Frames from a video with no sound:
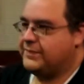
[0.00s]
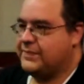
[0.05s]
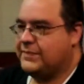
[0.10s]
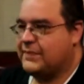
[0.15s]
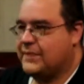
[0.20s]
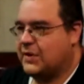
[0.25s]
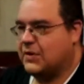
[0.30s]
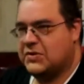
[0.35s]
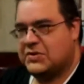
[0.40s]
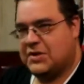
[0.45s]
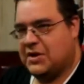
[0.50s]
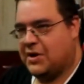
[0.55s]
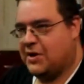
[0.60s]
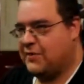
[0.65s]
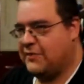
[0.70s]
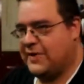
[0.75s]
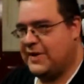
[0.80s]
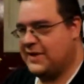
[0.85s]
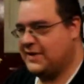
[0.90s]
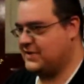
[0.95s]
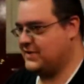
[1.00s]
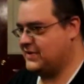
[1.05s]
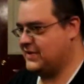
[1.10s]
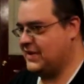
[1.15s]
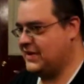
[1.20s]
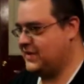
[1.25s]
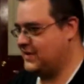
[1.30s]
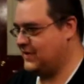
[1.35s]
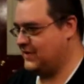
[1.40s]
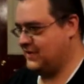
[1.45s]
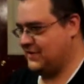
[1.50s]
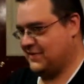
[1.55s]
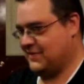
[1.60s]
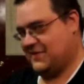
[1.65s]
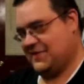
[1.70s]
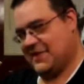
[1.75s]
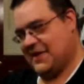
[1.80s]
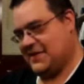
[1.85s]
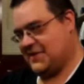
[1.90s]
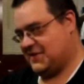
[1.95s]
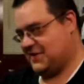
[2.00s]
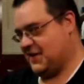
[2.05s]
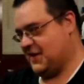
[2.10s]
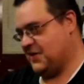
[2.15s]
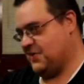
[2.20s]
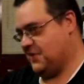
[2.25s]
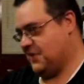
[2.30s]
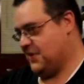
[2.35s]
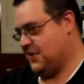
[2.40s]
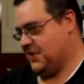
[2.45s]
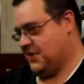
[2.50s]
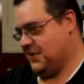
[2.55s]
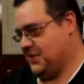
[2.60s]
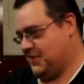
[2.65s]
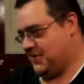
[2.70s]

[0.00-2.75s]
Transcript: Those larvettes, they, they stay with you.